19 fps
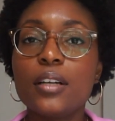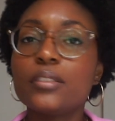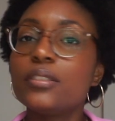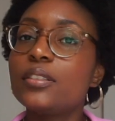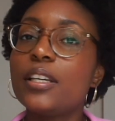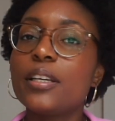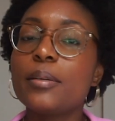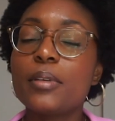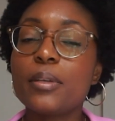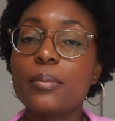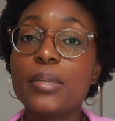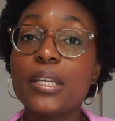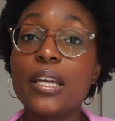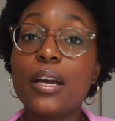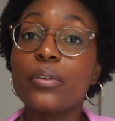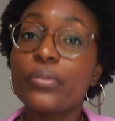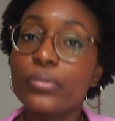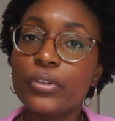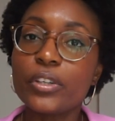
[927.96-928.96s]
taking me
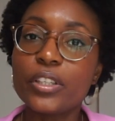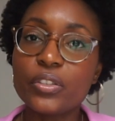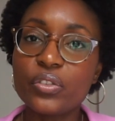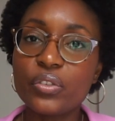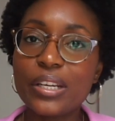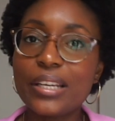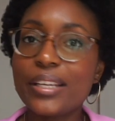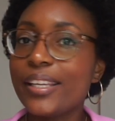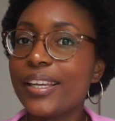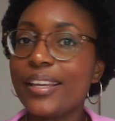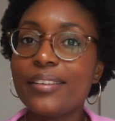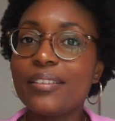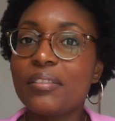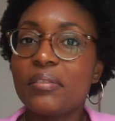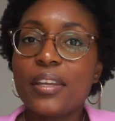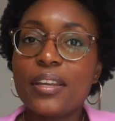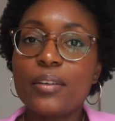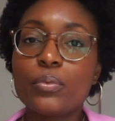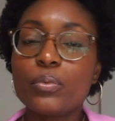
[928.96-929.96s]
out for a drink, and
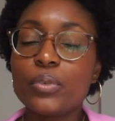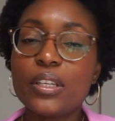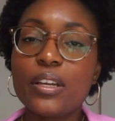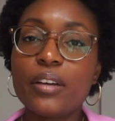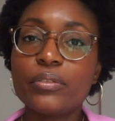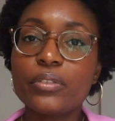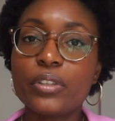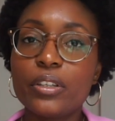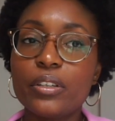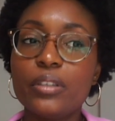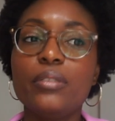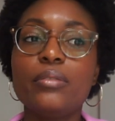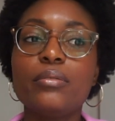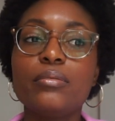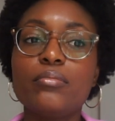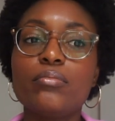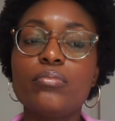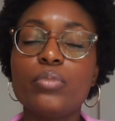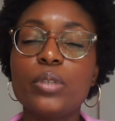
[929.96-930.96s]
then we never
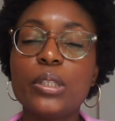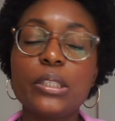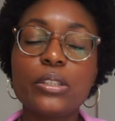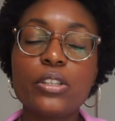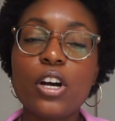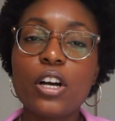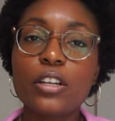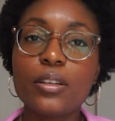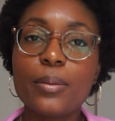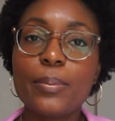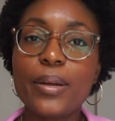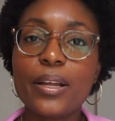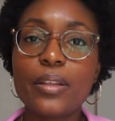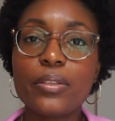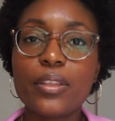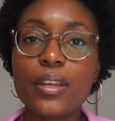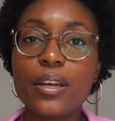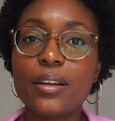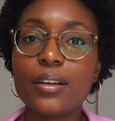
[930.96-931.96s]
really talked
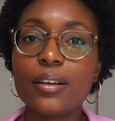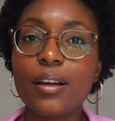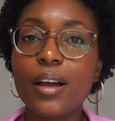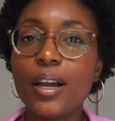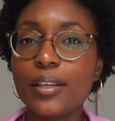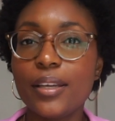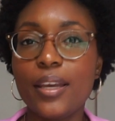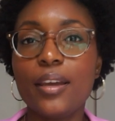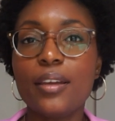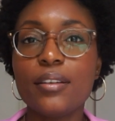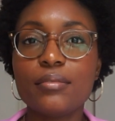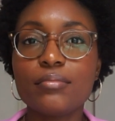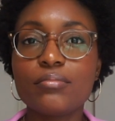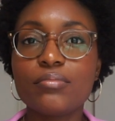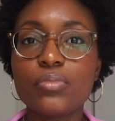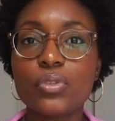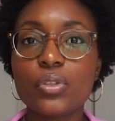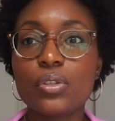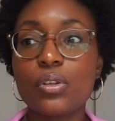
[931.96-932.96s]
about that again.
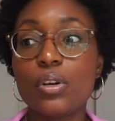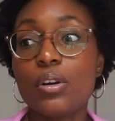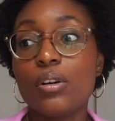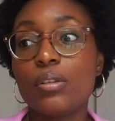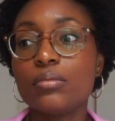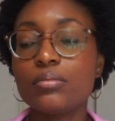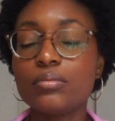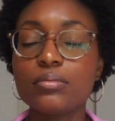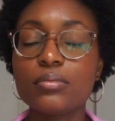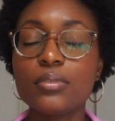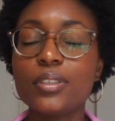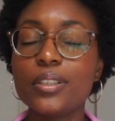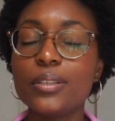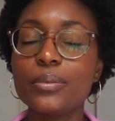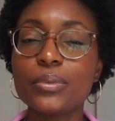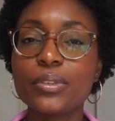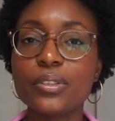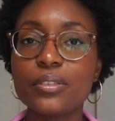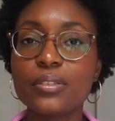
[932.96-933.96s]
So it
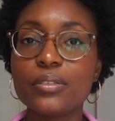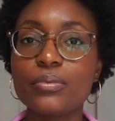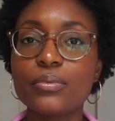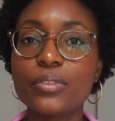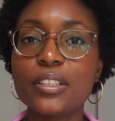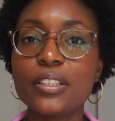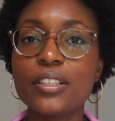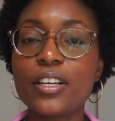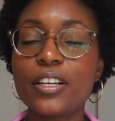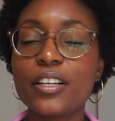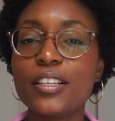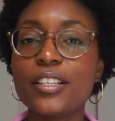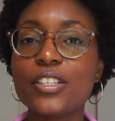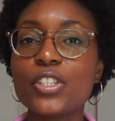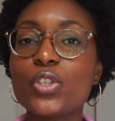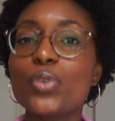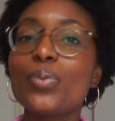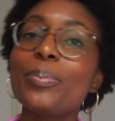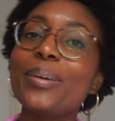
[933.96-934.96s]
was really not an
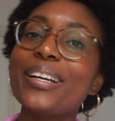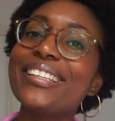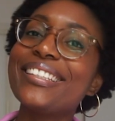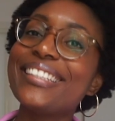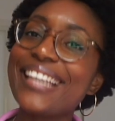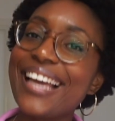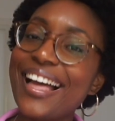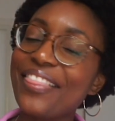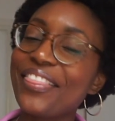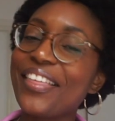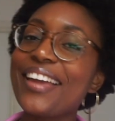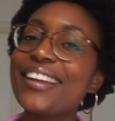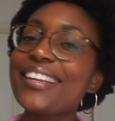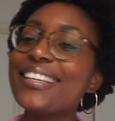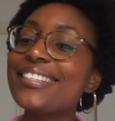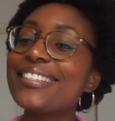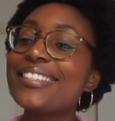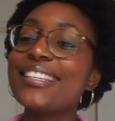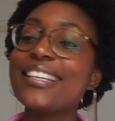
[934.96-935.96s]
issue. But yeah,
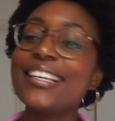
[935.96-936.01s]
that is